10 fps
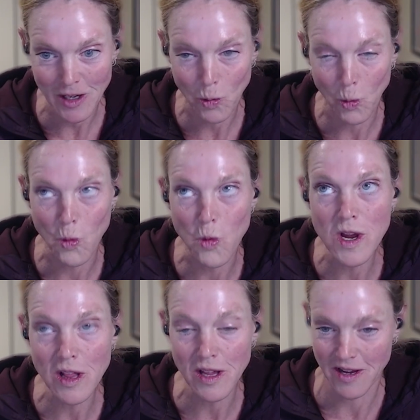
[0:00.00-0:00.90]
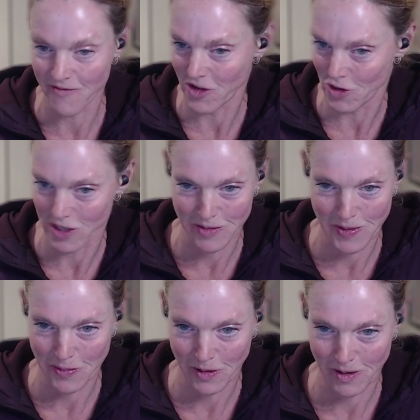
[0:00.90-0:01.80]
it really confuses
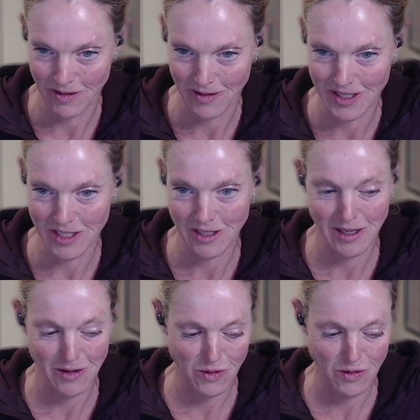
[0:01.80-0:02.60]
people because they're like,